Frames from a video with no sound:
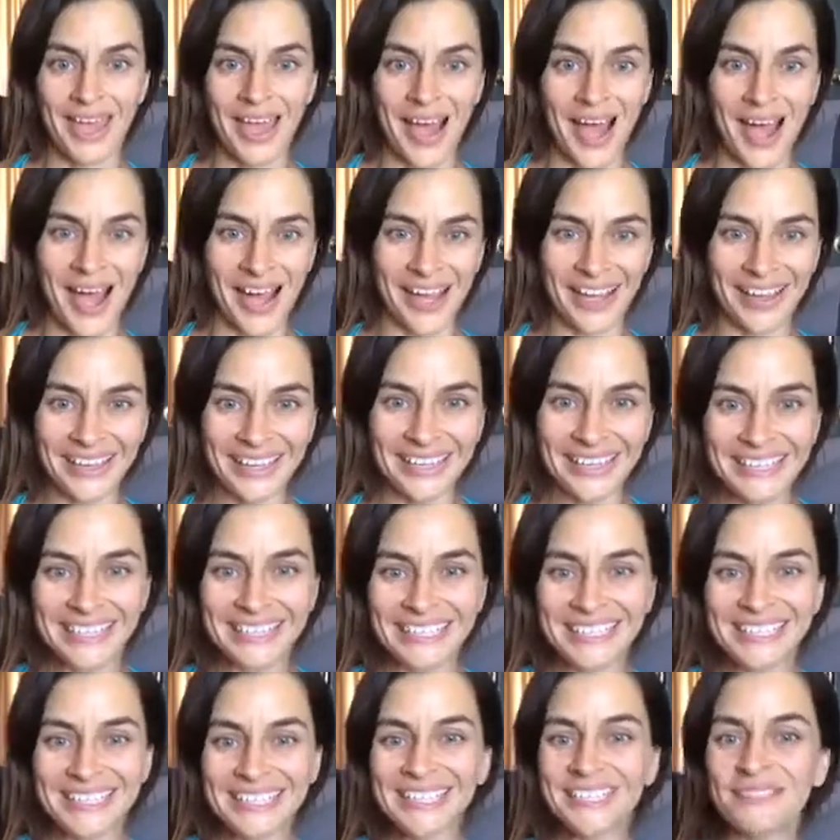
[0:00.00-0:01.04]
Hi,
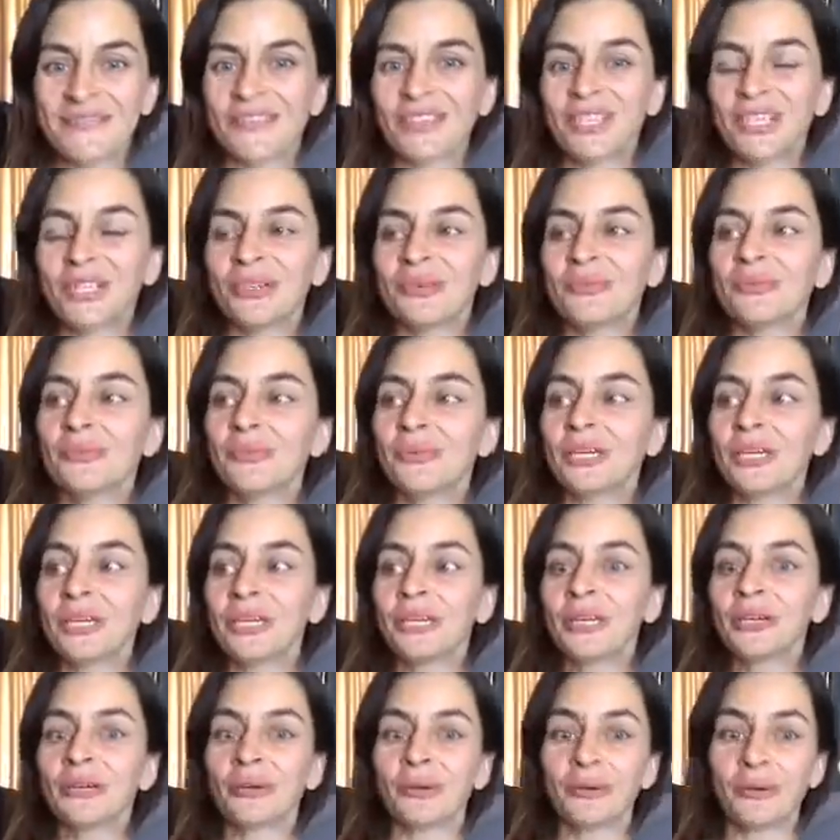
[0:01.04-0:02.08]
in this video
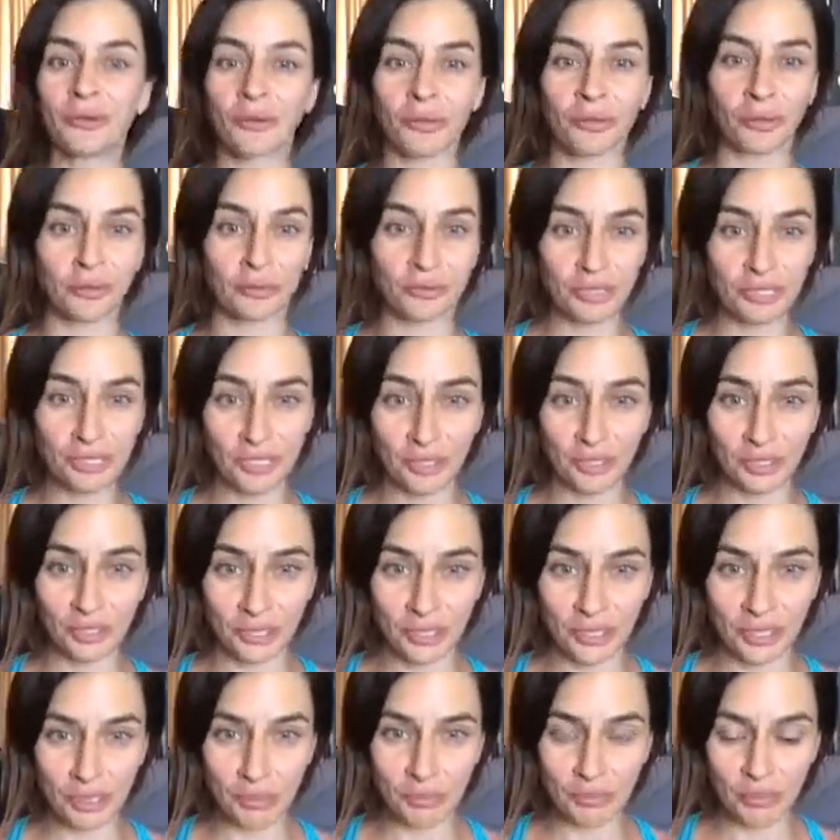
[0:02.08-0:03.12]
we are going to be
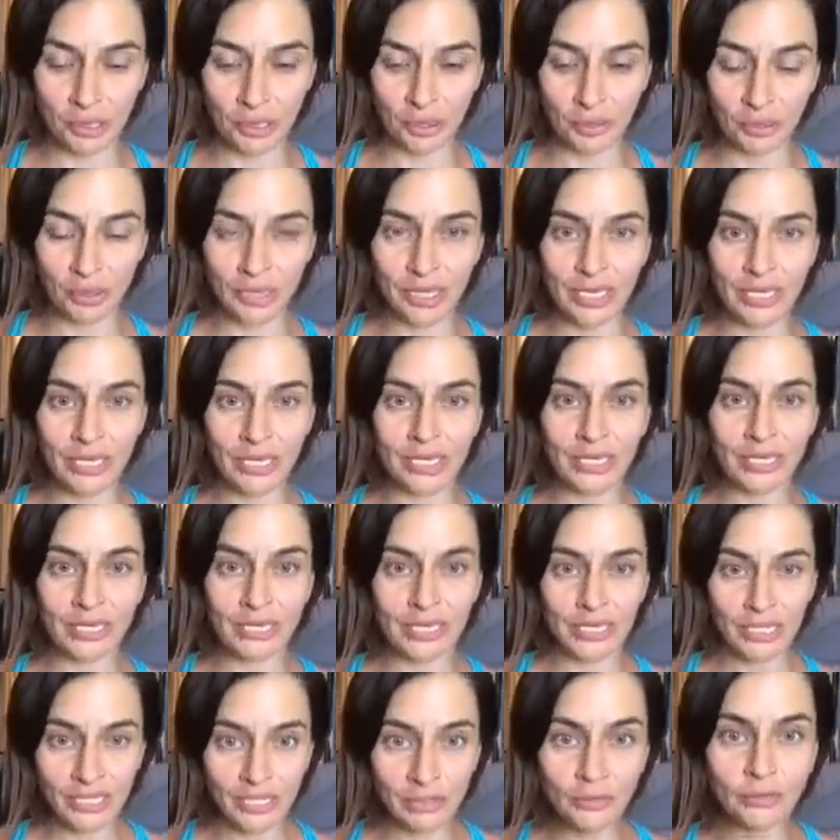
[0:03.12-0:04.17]
talking about
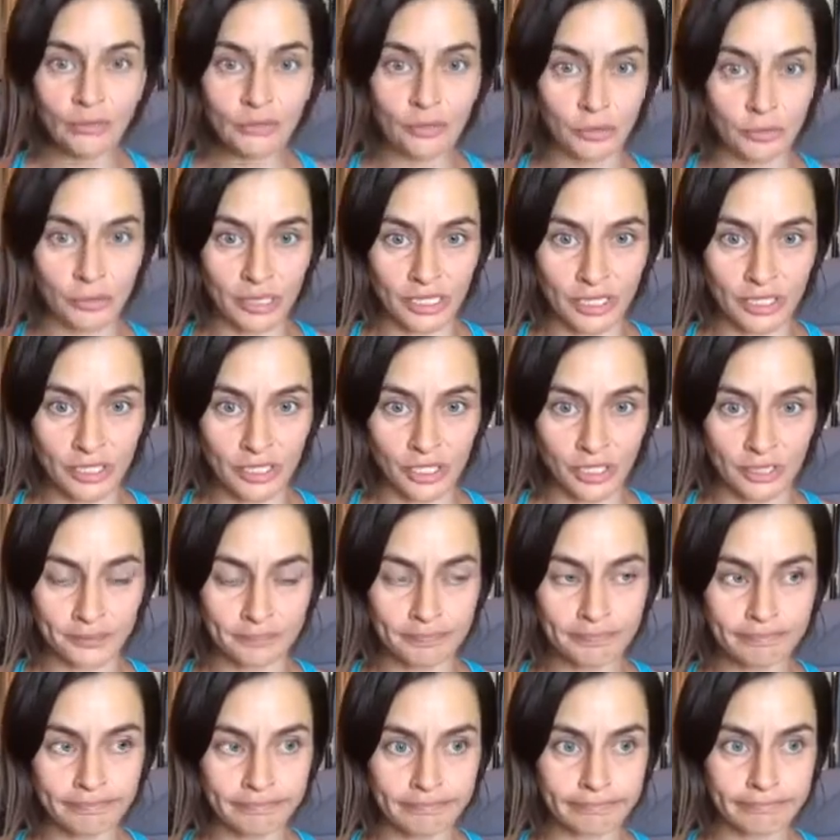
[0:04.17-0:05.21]
inflammation
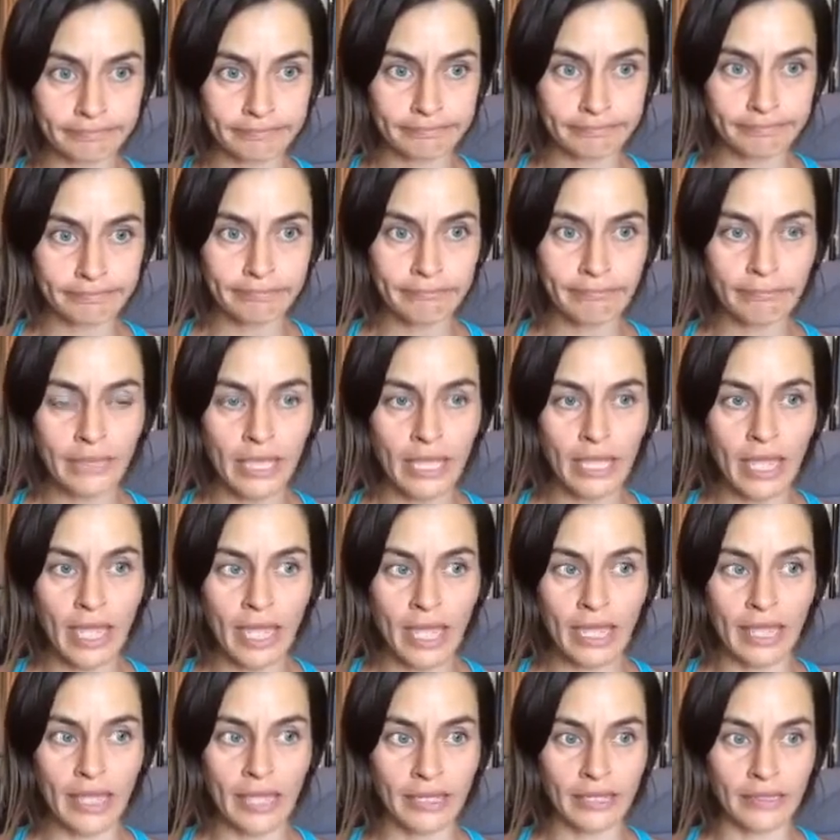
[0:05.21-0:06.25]

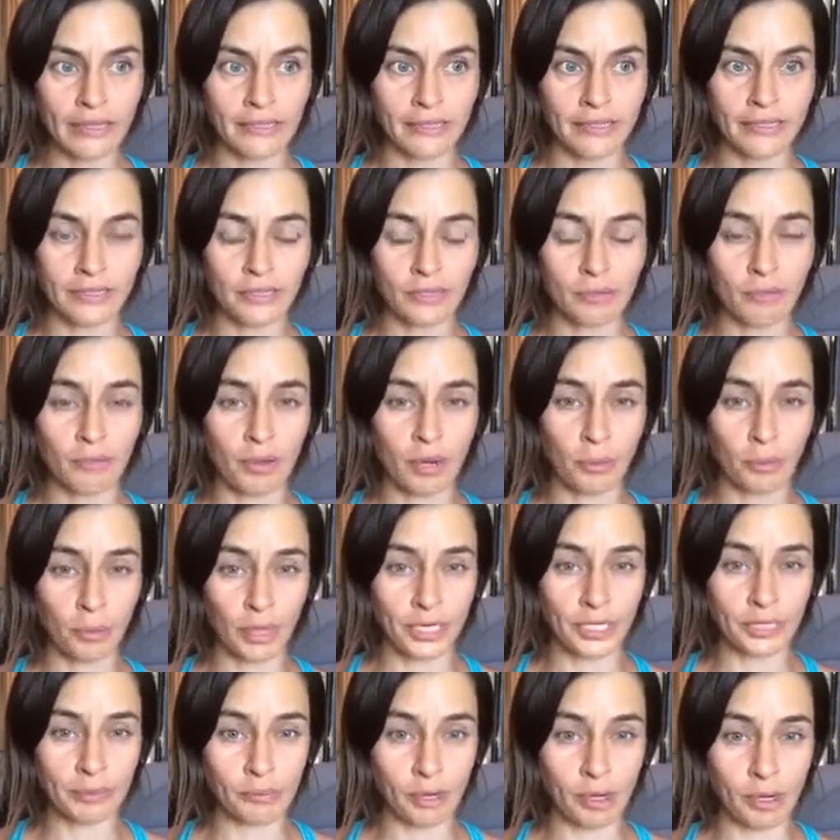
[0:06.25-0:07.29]
and my
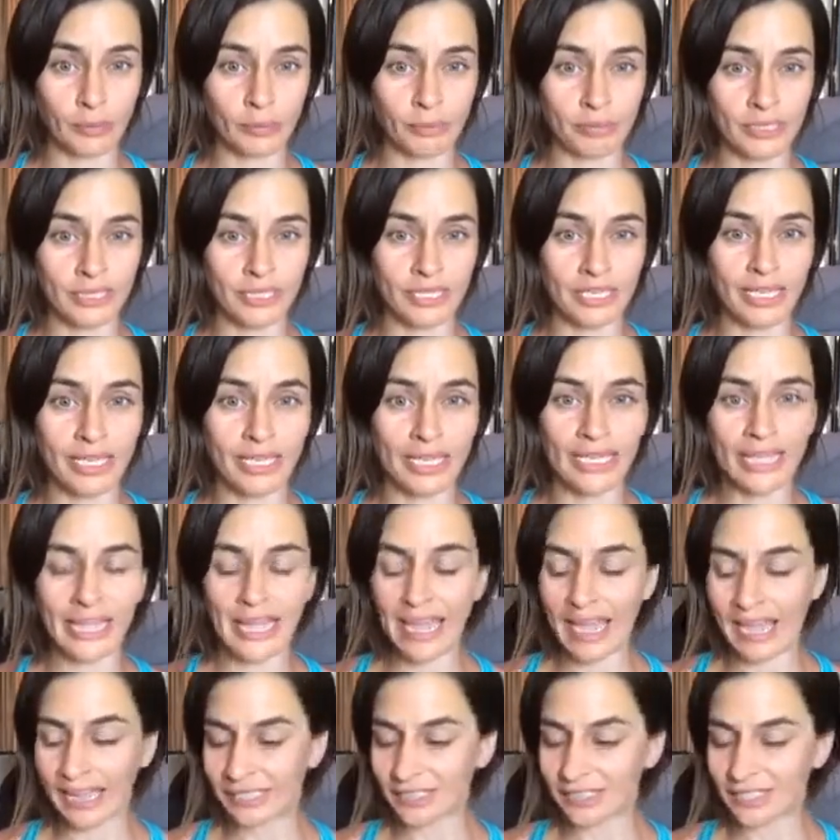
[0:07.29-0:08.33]
running mom's
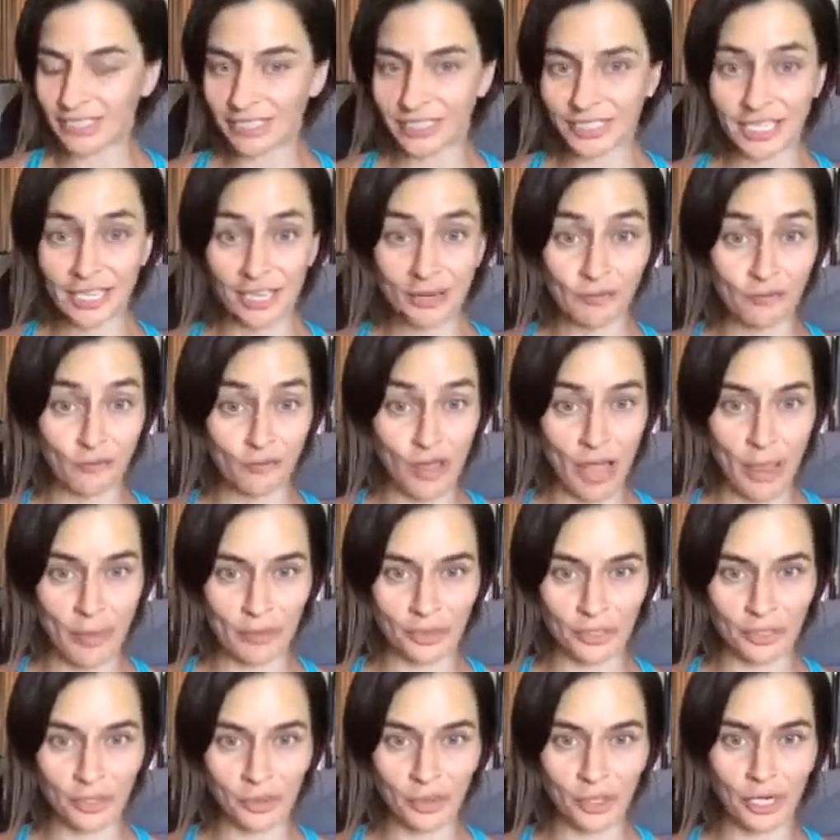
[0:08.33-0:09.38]

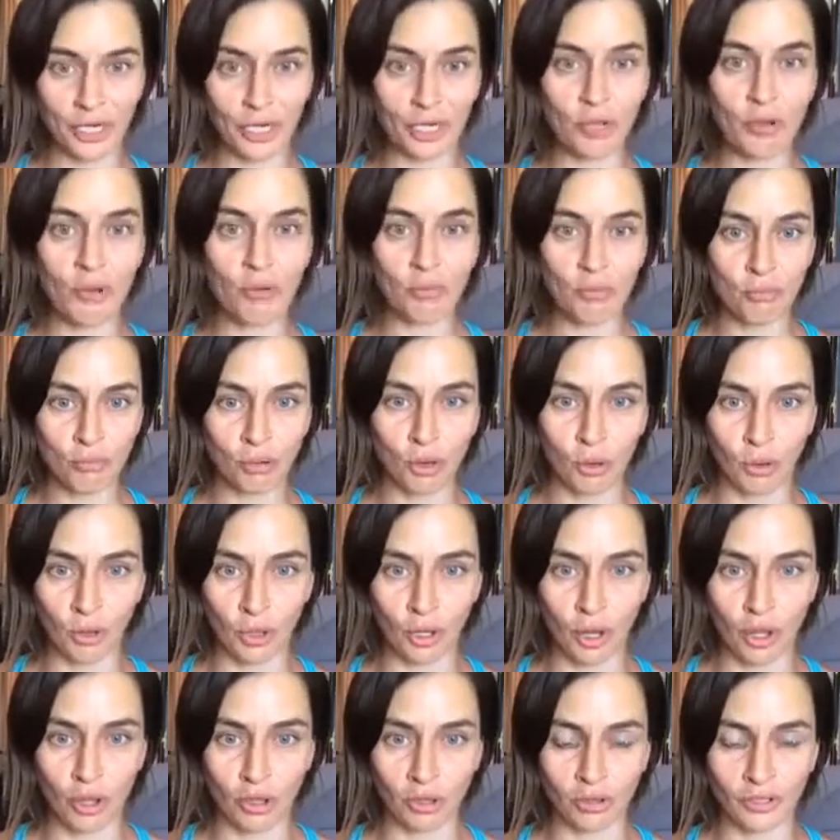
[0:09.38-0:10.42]
anti-inflammatory
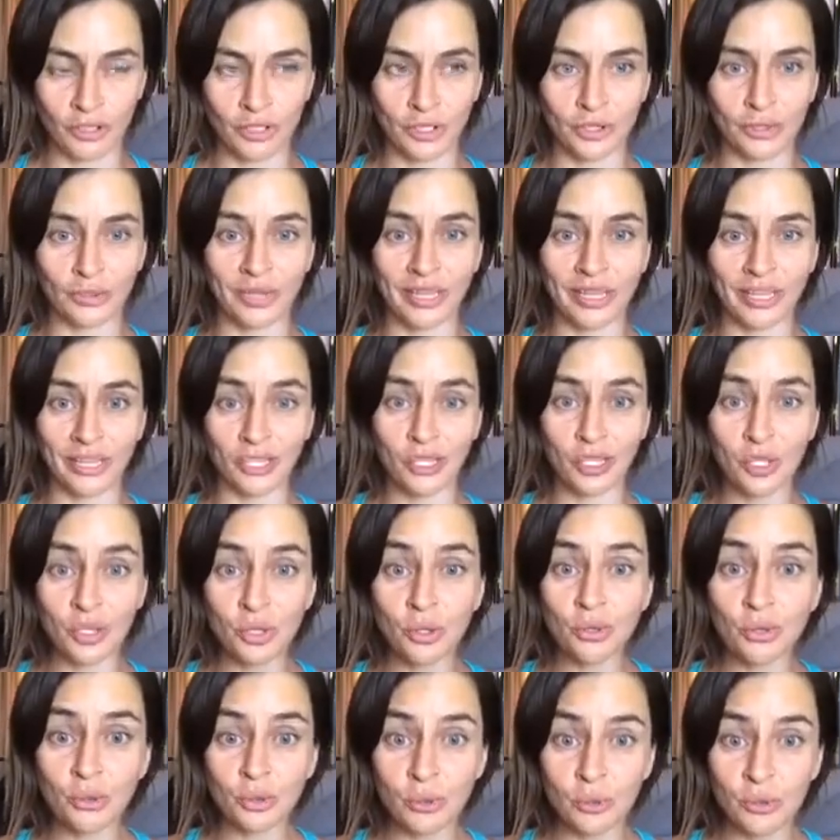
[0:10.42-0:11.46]
protocol so that
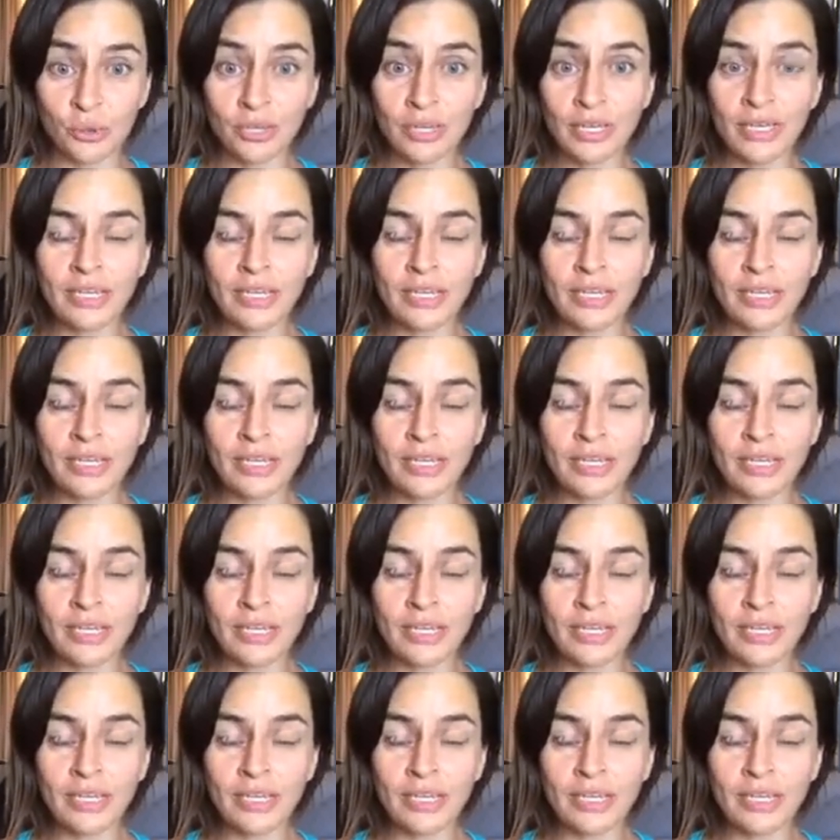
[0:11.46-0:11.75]
you